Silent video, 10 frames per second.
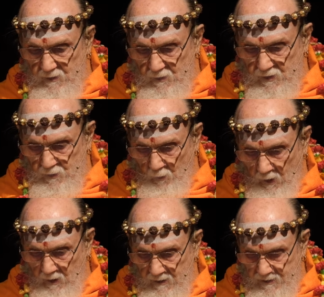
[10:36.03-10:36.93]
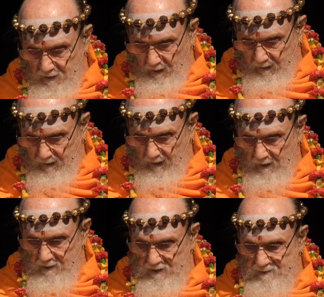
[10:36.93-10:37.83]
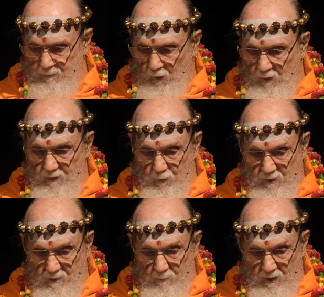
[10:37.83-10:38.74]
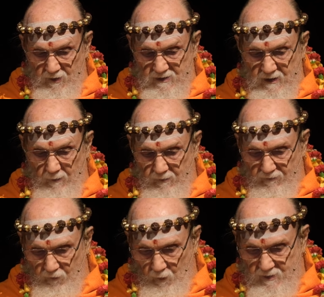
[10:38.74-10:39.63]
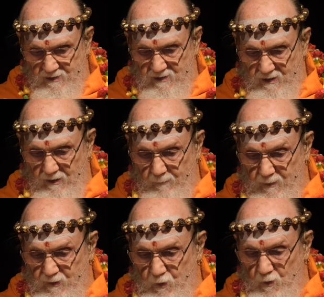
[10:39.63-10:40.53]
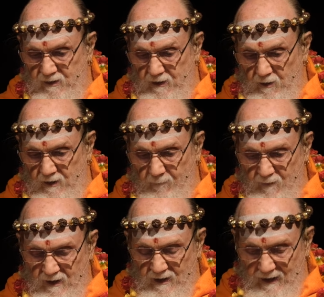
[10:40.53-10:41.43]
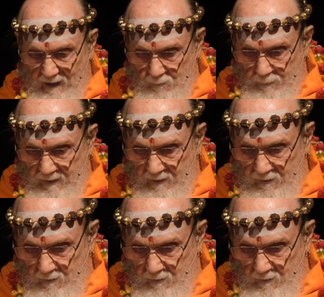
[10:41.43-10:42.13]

svarna sharira, is born through the merging of the forces of the pituitary and pineal